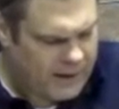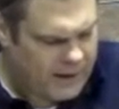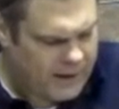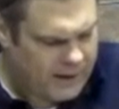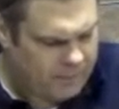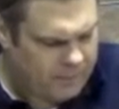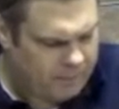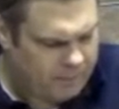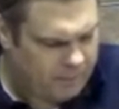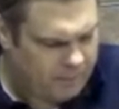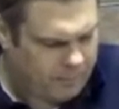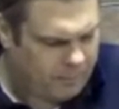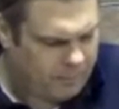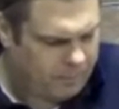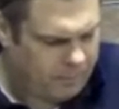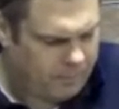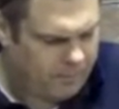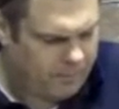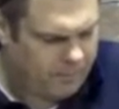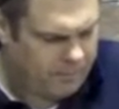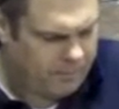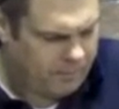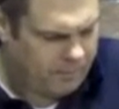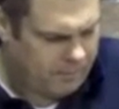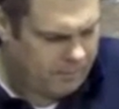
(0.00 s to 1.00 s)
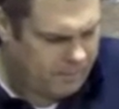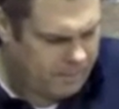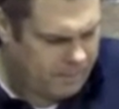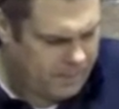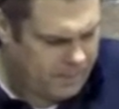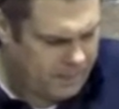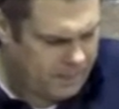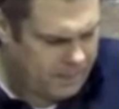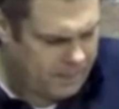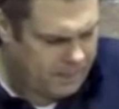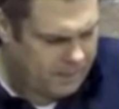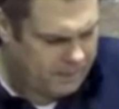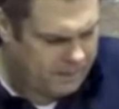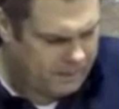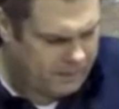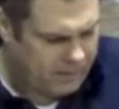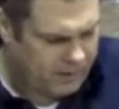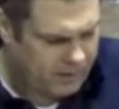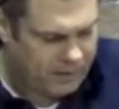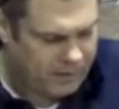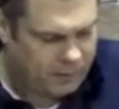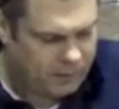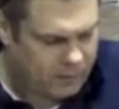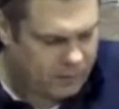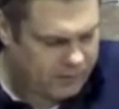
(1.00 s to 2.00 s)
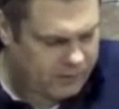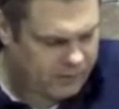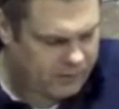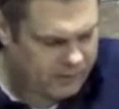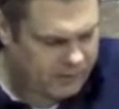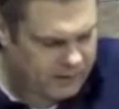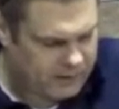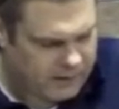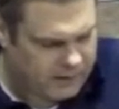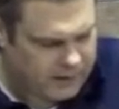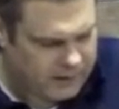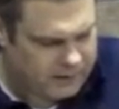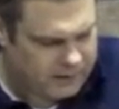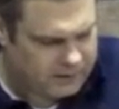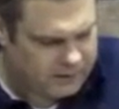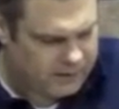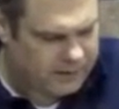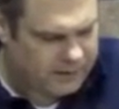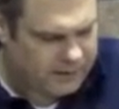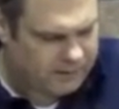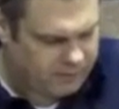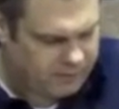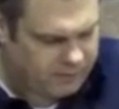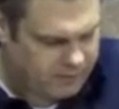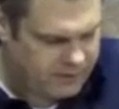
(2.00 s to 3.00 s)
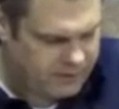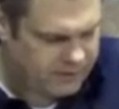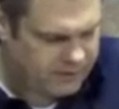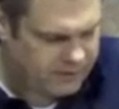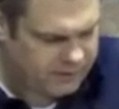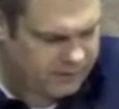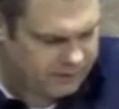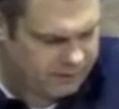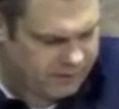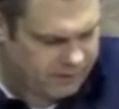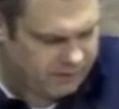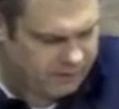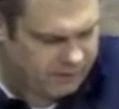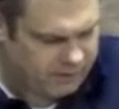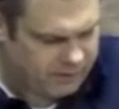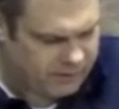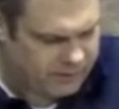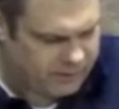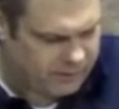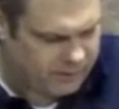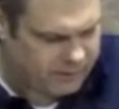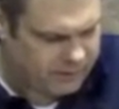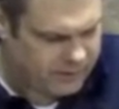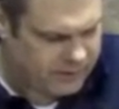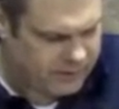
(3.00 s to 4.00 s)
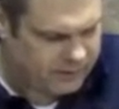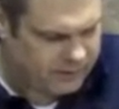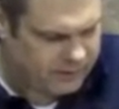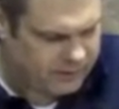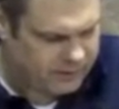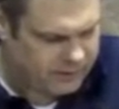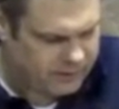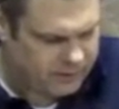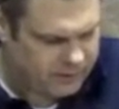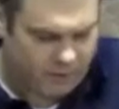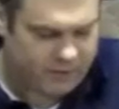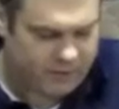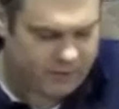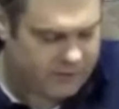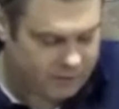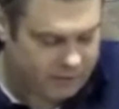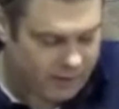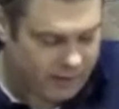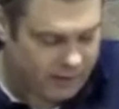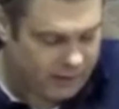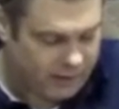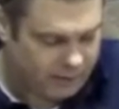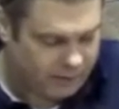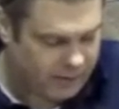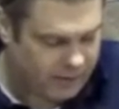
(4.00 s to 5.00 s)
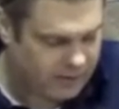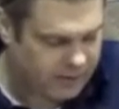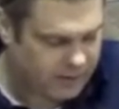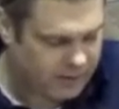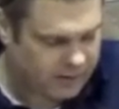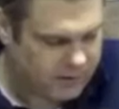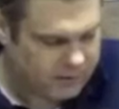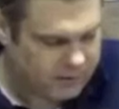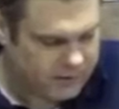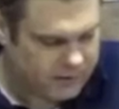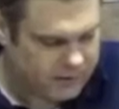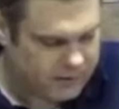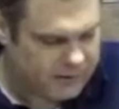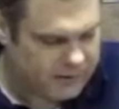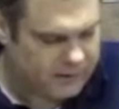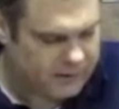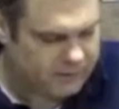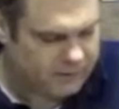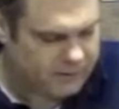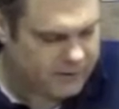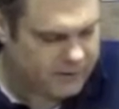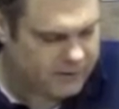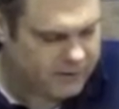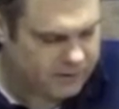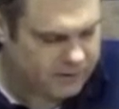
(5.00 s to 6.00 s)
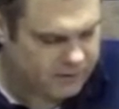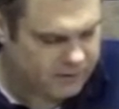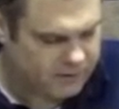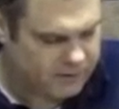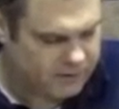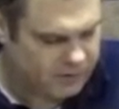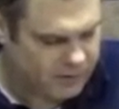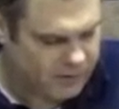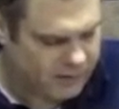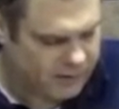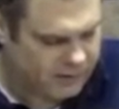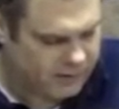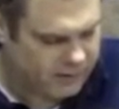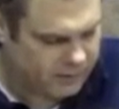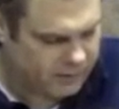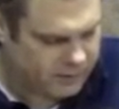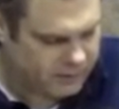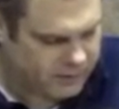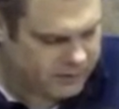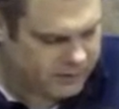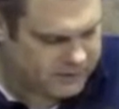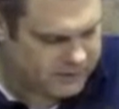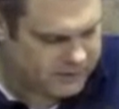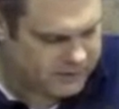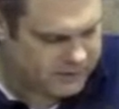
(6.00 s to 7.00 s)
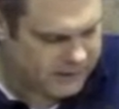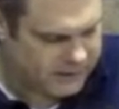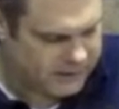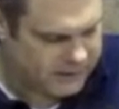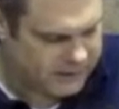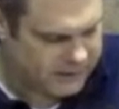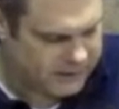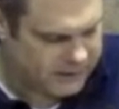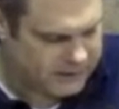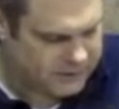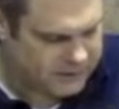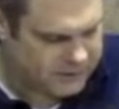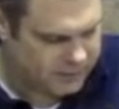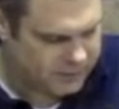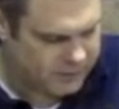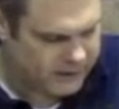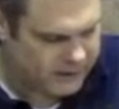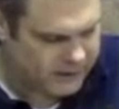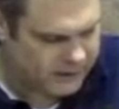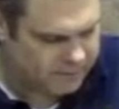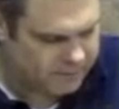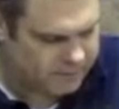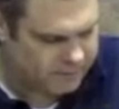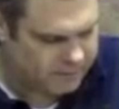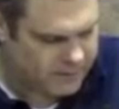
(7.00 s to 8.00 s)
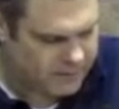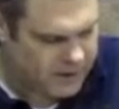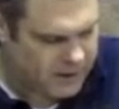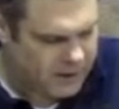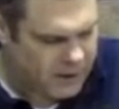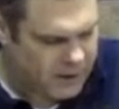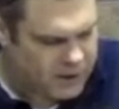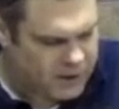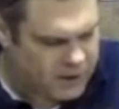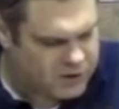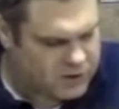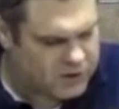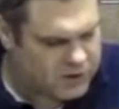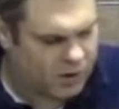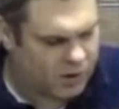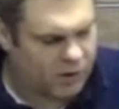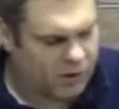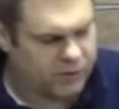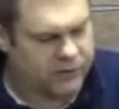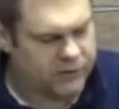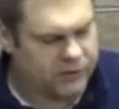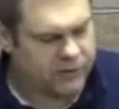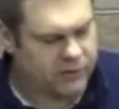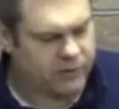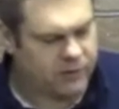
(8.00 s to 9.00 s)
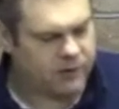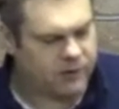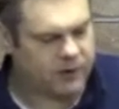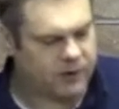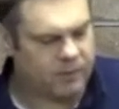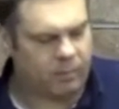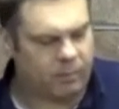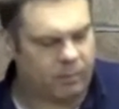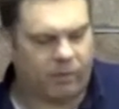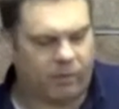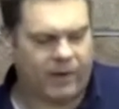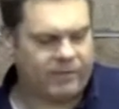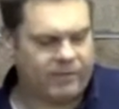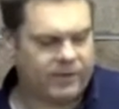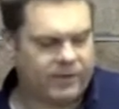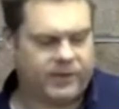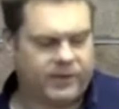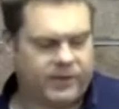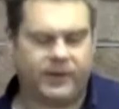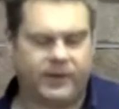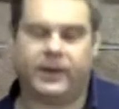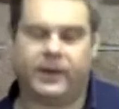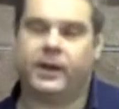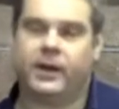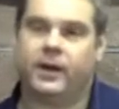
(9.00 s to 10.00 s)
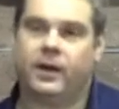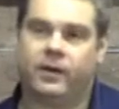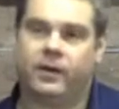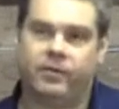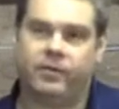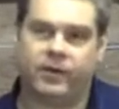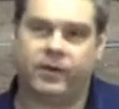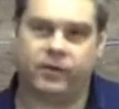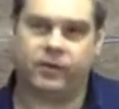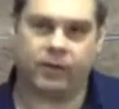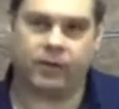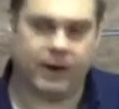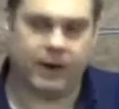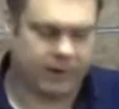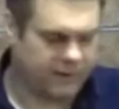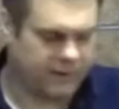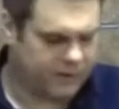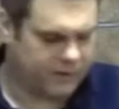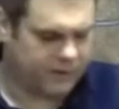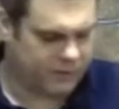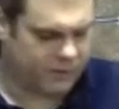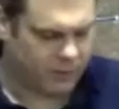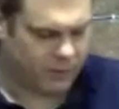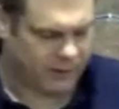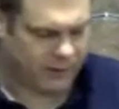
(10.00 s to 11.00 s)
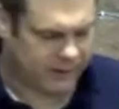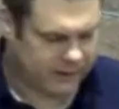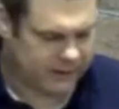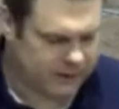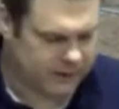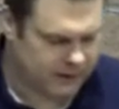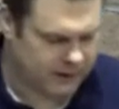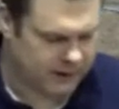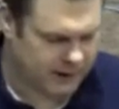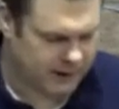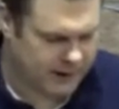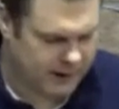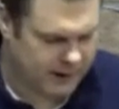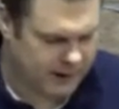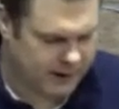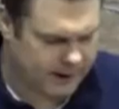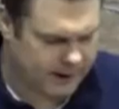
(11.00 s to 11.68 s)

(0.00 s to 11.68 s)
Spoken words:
So that was the deliverance of evil that we, of Israel rather, the deliverance of Israel that we looked at last week. So onto the depravity of Israel this week.